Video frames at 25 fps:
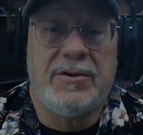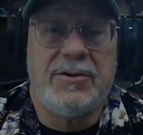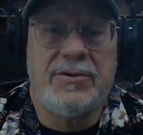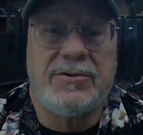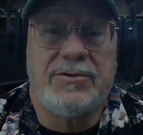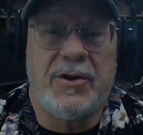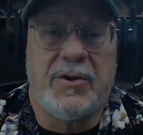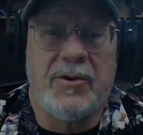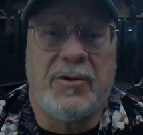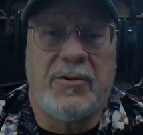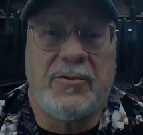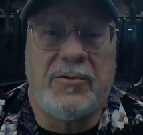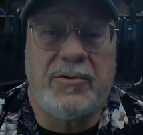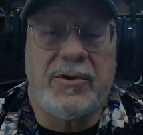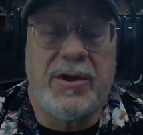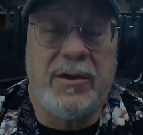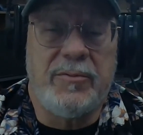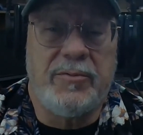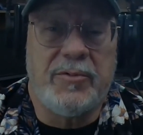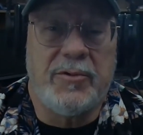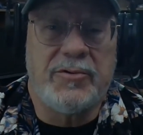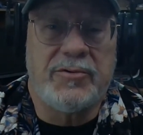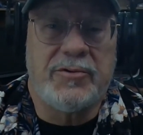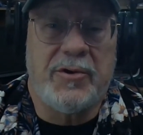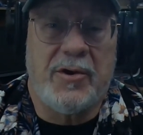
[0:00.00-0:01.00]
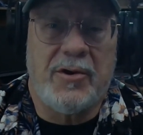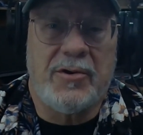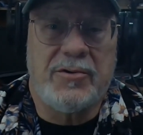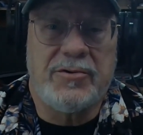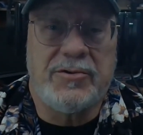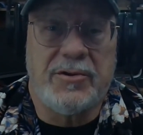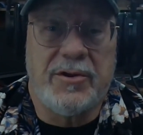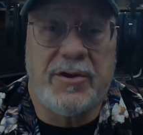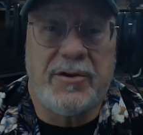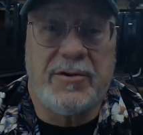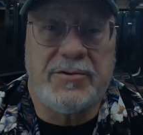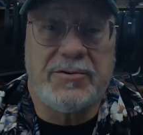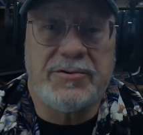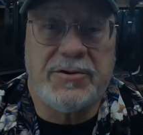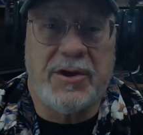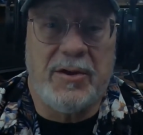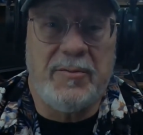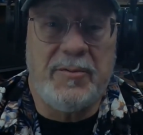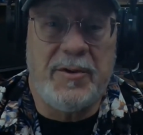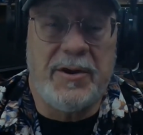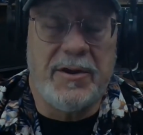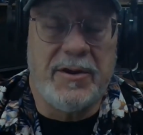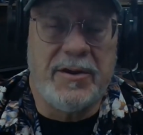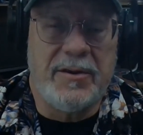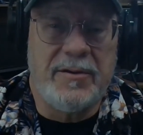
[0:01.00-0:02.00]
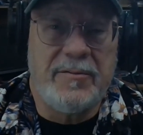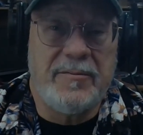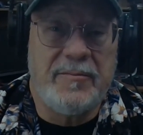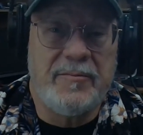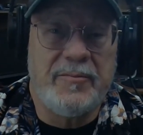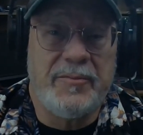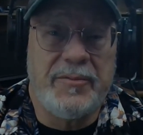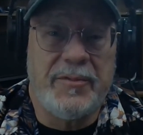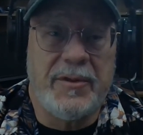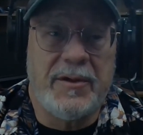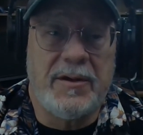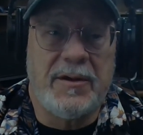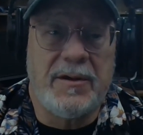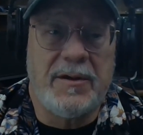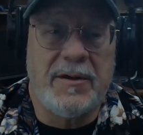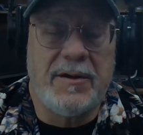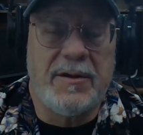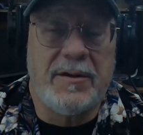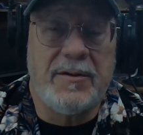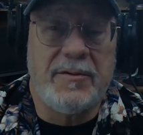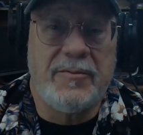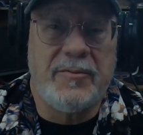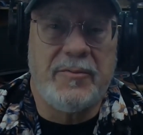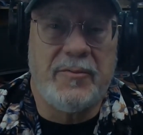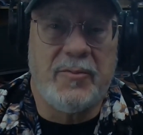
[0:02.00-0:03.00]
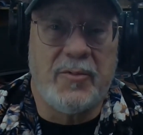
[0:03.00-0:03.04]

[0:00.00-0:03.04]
So keep those cards and letters coming in.